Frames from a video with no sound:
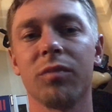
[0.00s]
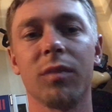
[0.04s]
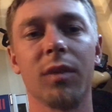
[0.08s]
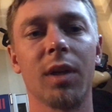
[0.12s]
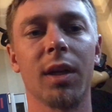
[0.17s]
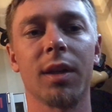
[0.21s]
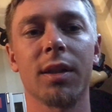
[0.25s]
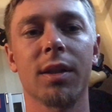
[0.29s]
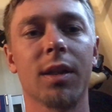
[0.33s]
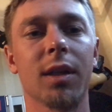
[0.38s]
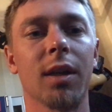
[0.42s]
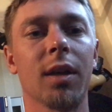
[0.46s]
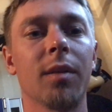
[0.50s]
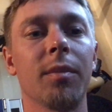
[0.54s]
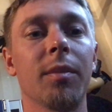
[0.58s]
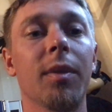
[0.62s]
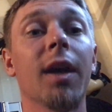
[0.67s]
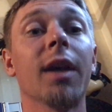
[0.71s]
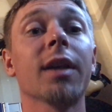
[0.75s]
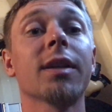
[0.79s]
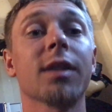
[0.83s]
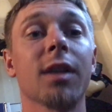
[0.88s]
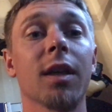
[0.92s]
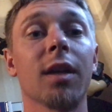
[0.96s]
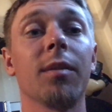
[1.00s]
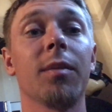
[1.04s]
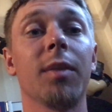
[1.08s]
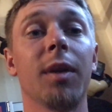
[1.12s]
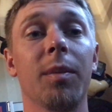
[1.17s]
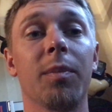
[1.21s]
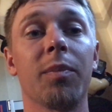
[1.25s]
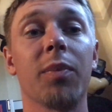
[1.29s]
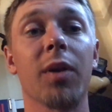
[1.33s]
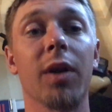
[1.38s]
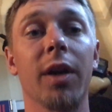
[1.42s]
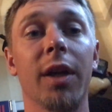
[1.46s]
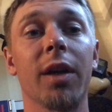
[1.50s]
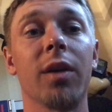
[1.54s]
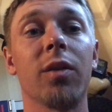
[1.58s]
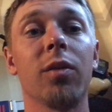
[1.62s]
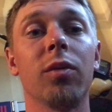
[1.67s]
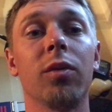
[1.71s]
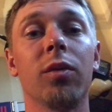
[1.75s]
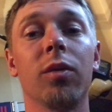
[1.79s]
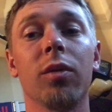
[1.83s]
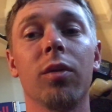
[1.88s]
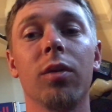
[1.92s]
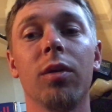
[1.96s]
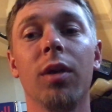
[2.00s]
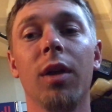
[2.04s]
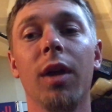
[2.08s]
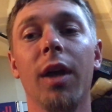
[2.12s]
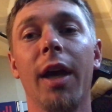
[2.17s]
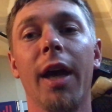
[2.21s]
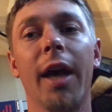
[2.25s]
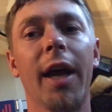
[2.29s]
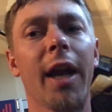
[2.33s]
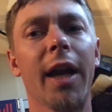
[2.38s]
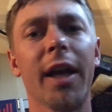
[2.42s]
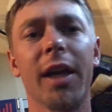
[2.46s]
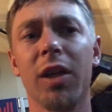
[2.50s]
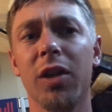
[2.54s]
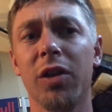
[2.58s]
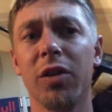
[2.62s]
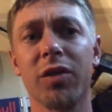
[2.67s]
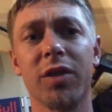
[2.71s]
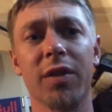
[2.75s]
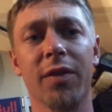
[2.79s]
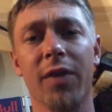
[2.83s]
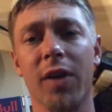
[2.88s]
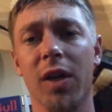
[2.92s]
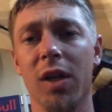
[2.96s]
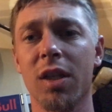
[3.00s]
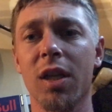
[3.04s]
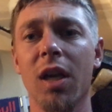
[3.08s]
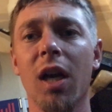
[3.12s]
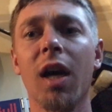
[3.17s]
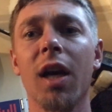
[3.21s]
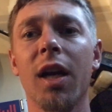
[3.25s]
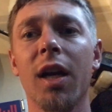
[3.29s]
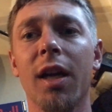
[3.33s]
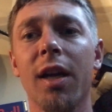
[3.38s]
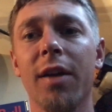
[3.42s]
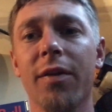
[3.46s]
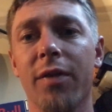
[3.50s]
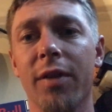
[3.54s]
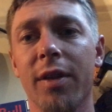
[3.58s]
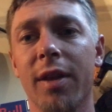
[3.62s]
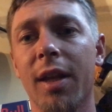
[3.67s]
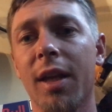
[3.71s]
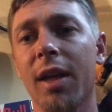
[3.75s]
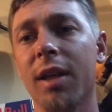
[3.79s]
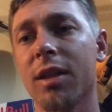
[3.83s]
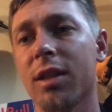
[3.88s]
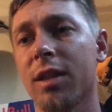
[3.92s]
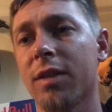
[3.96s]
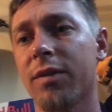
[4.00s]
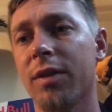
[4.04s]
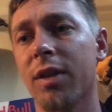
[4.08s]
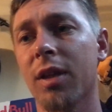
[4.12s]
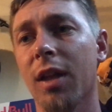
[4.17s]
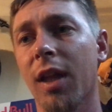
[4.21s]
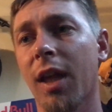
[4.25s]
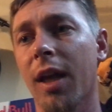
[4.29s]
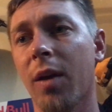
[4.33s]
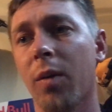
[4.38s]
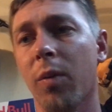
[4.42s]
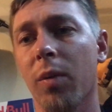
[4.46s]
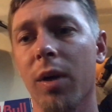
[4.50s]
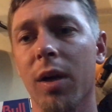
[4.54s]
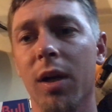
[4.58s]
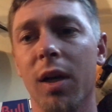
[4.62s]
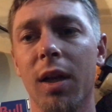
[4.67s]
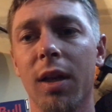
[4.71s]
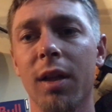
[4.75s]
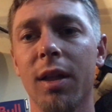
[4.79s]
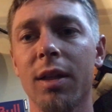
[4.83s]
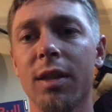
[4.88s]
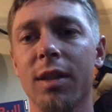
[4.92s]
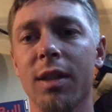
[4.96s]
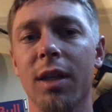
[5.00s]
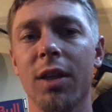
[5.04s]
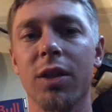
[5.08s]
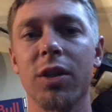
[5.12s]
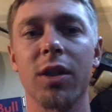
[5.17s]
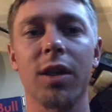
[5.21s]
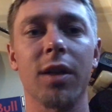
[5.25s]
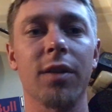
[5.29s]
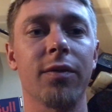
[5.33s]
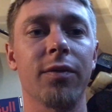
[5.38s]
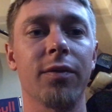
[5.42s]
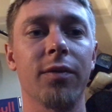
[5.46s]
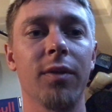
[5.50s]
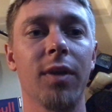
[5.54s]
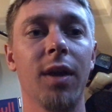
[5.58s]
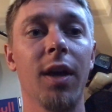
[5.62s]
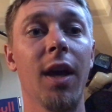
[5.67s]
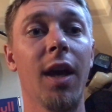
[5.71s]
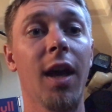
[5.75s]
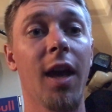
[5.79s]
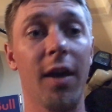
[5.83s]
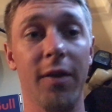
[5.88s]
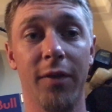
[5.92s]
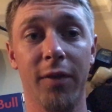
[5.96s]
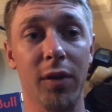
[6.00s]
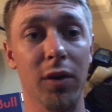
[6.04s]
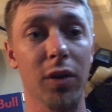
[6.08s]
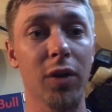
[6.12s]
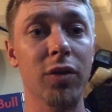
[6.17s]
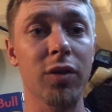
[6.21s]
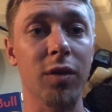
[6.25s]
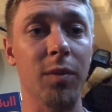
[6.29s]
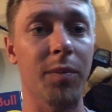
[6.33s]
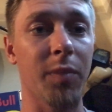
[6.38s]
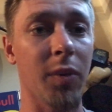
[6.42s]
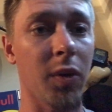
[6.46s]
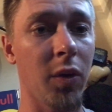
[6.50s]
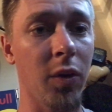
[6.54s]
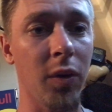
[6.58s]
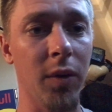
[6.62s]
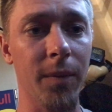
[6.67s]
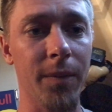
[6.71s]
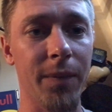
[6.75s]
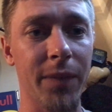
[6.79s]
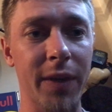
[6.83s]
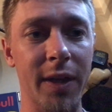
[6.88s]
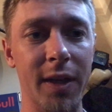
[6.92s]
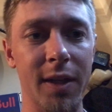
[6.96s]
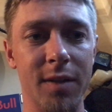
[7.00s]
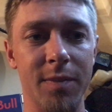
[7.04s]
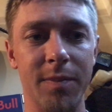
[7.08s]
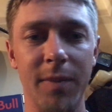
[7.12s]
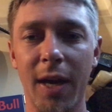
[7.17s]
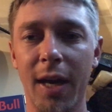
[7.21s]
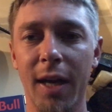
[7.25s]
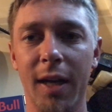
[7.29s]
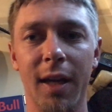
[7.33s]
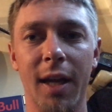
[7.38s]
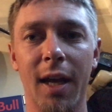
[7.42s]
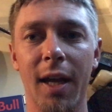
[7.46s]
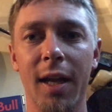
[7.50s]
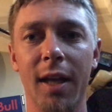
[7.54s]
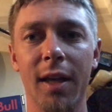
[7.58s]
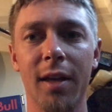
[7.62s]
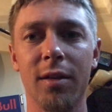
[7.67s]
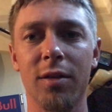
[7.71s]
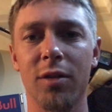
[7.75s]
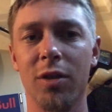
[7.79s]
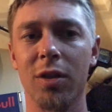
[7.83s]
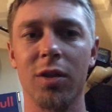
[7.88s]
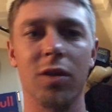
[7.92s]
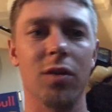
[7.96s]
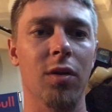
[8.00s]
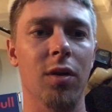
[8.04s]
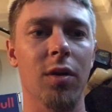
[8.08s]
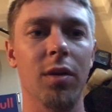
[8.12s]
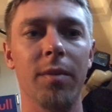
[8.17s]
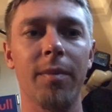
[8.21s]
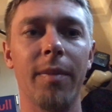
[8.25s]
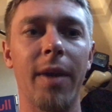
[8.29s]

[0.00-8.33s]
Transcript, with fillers: It's gonna it's gonna be pretty cool, and I can use it for a ton of different things. Even like working on this engine, if if you lose a bolt and it's magnetic, just throw the